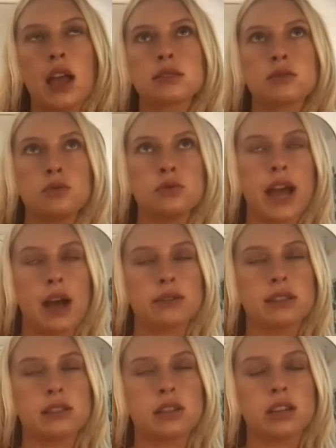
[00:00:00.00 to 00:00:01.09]
school
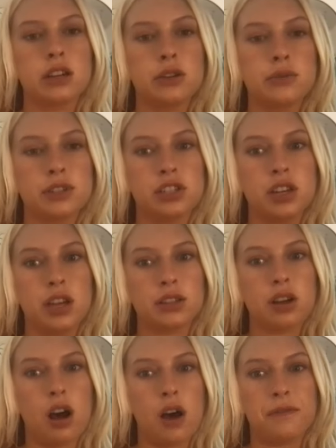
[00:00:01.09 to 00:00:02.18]
counselor who was just
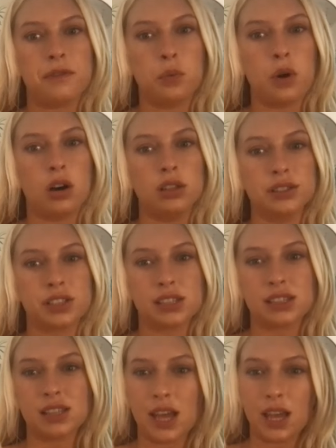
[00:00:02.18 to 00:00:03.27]
off the walls,
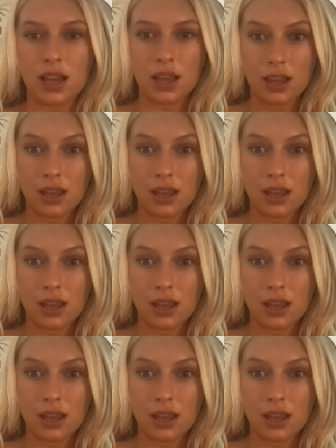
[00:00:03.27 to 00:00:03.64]
just like,